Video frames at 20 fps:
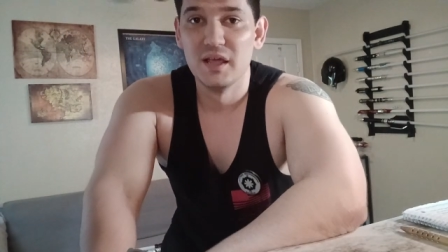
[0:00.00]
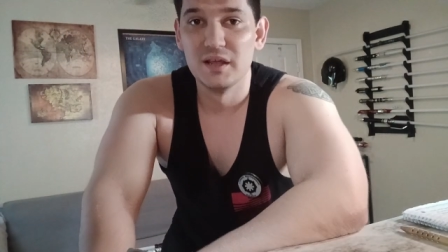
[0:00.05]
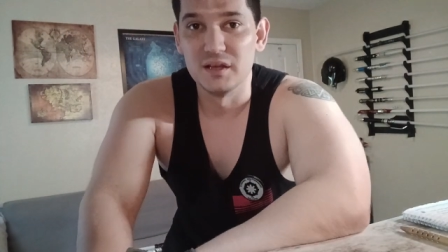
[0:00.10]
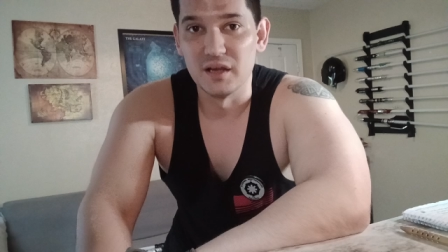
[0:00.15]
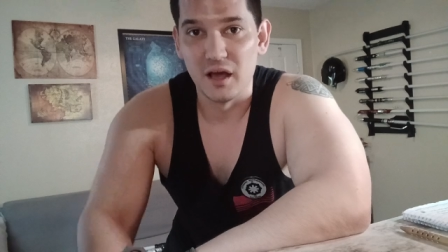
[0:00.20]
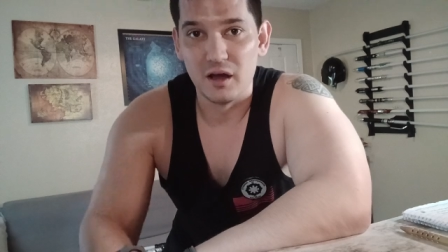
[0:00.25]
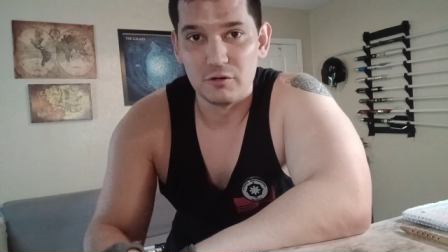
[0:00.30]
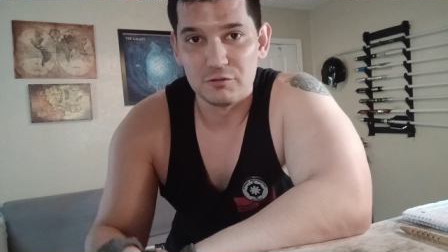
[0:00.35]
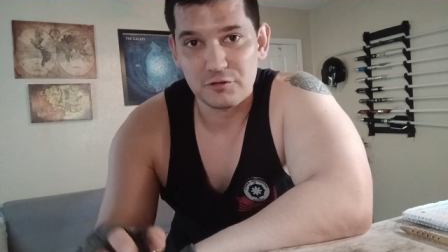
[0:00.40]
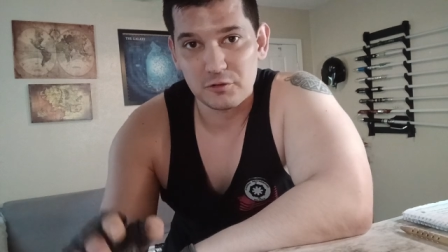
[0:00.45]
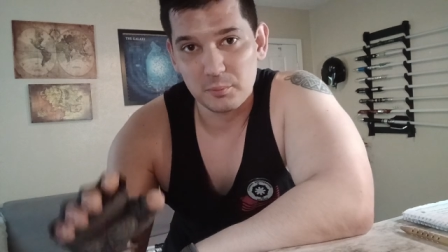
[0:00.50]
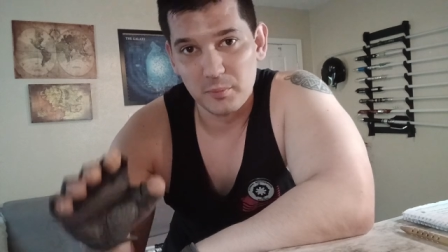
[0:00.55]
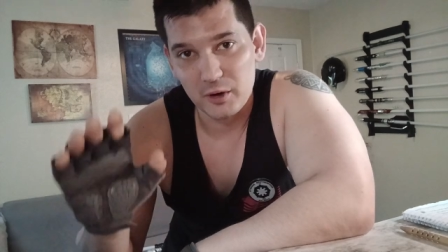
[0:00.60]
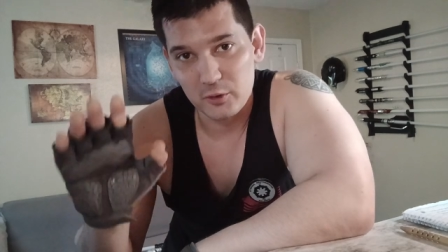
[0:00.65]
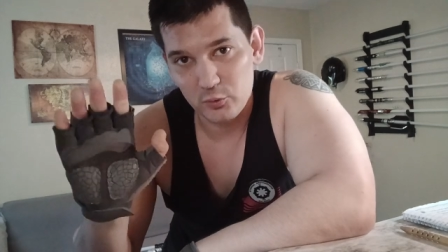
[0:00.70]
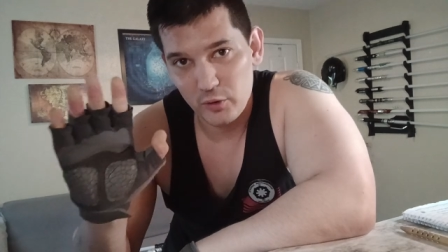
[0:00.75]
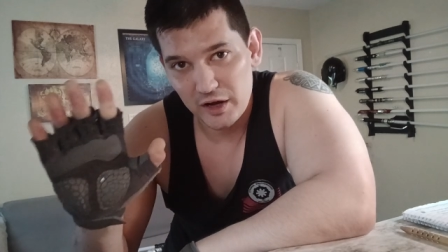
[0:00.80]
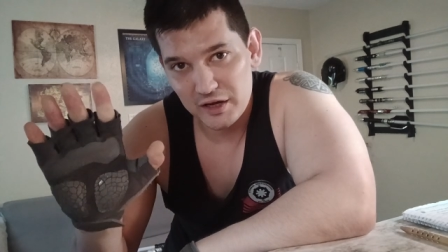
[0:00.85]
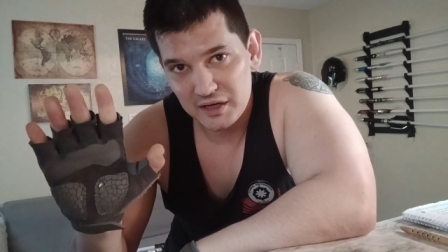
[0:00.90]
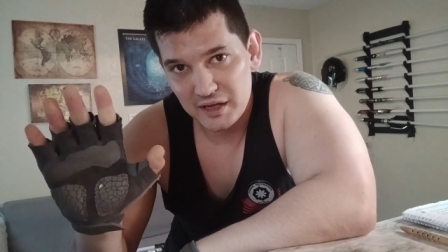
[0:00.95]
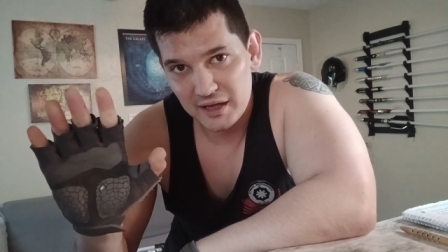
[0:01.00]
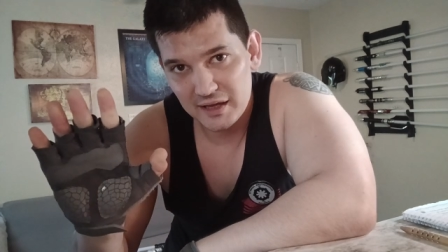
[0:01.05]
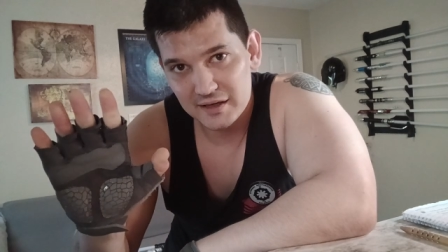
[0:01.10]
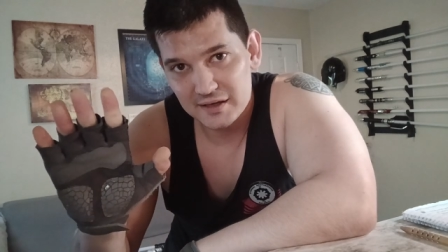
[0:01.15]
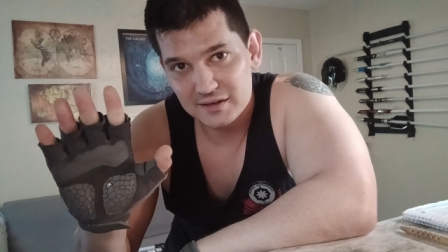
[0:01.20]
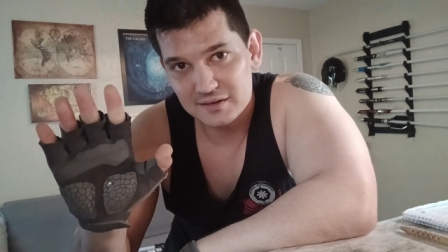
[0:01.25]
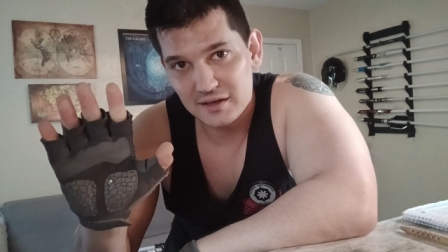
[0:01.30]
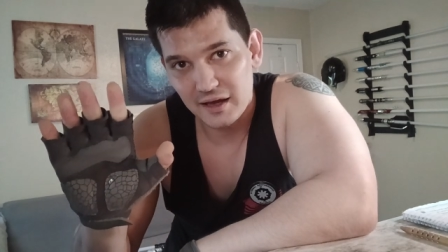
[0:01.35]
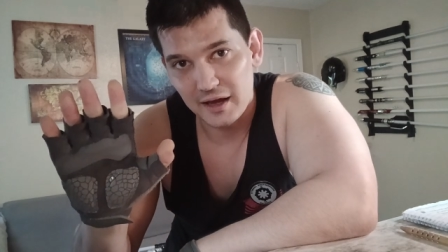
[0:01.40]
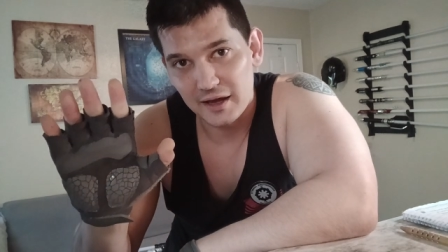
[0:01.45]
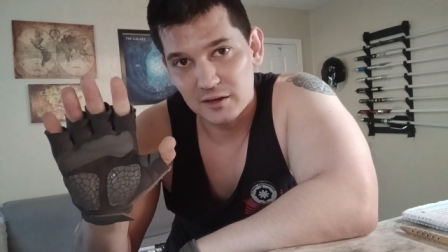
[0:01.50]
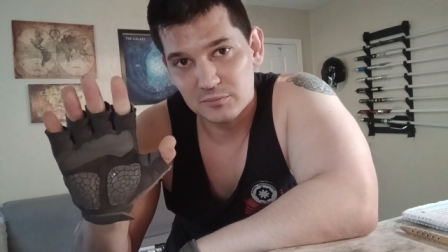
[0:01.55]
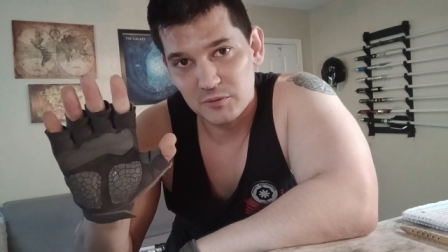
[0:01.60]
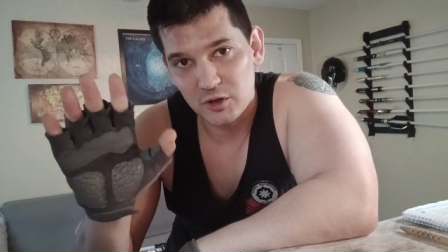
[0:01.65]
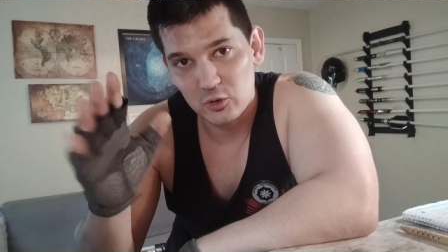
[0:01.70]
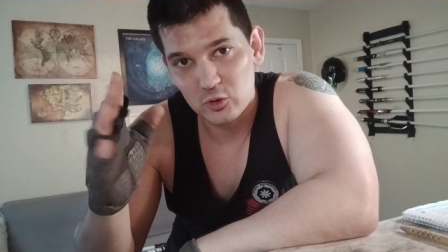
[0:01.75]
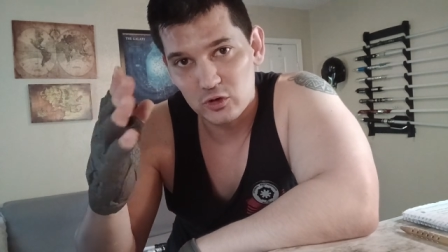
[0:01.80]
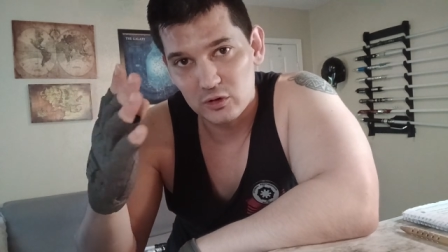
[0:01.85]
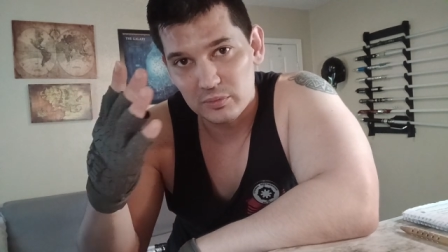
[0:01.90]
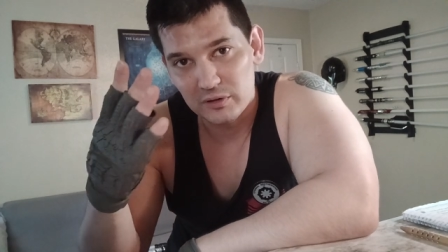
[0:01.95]
Now for my right hand, I am
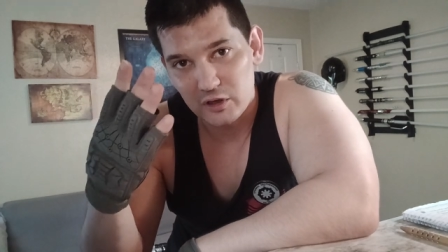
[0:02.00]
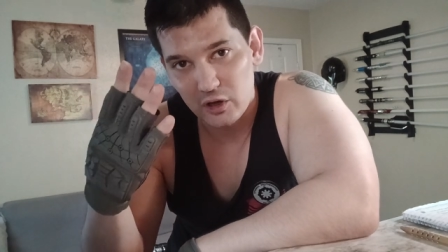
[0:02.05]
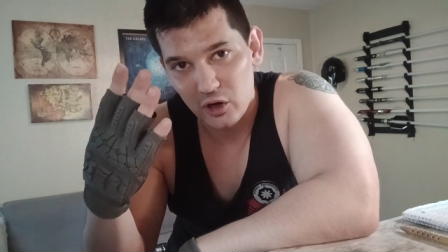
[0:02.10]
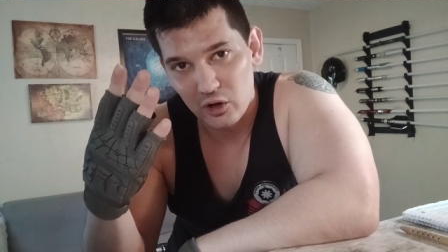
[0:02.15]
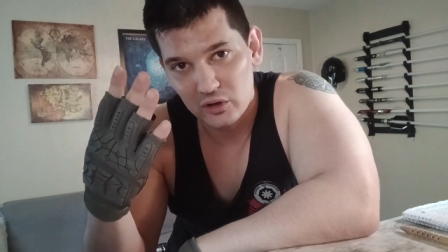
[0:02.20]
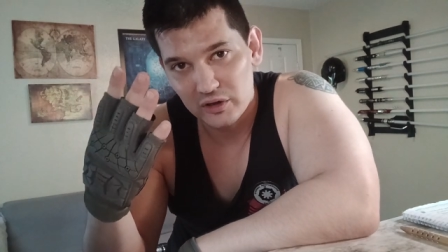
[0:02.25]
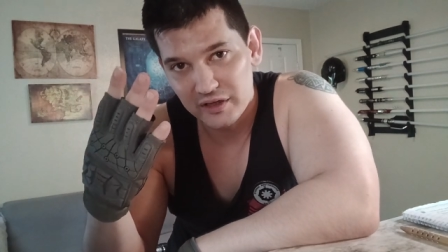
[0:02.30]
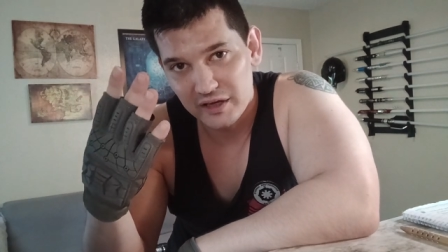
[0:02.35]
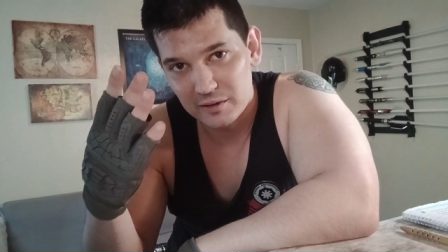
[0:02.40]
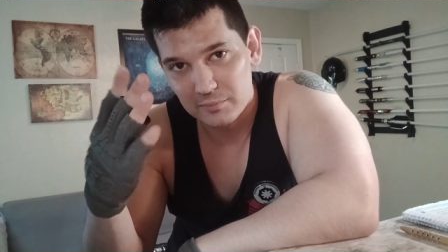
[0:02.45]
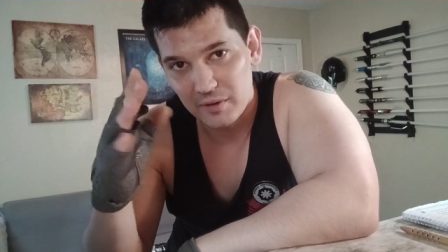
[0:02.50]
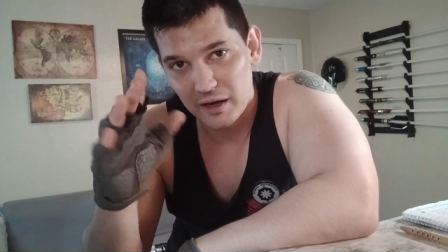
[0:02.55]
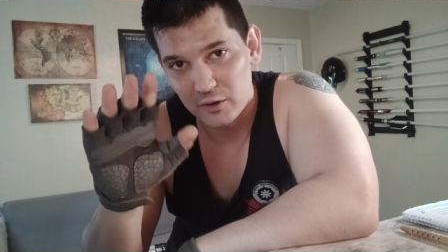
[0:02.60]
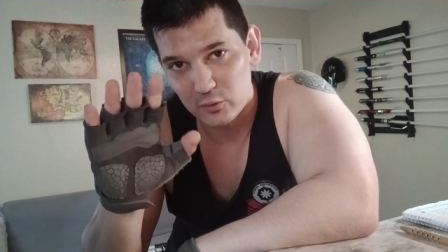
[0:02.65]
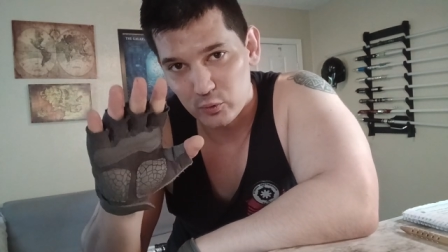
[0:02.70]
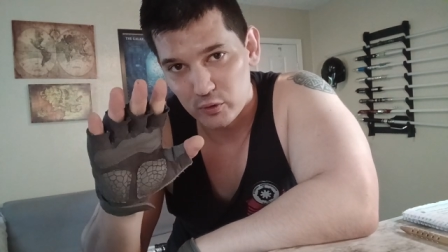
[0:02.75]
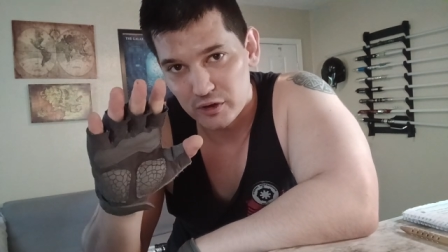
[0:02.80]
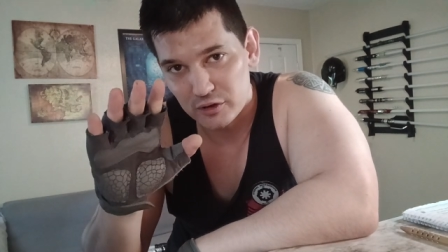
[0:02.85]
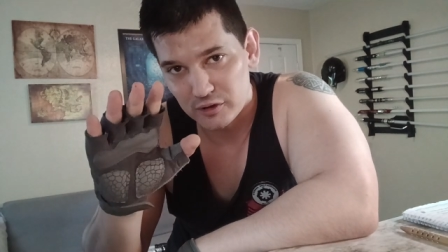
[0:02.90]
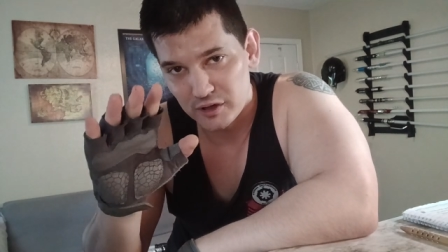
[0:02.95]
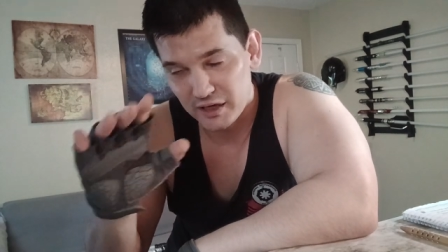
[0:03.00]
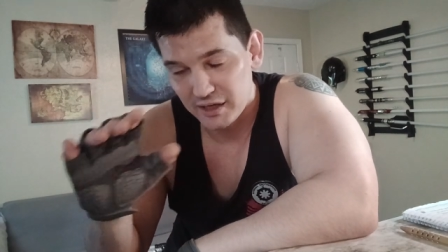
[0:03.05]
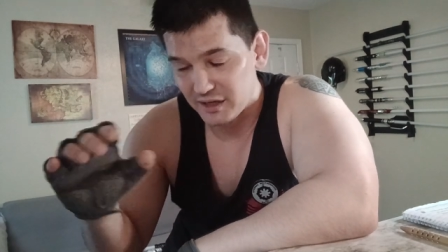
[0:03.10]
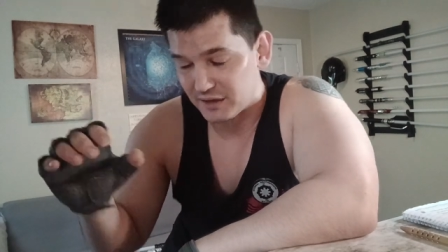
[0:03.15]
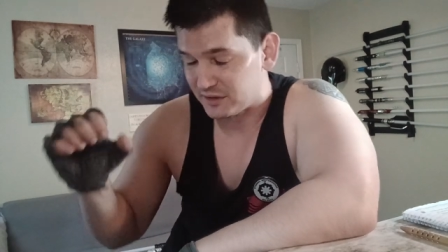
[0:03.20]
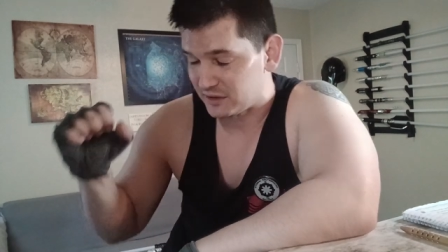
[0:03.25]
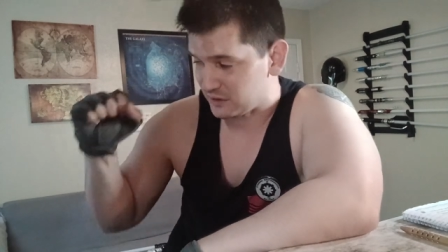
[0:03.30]
going to be calling it my rear hand,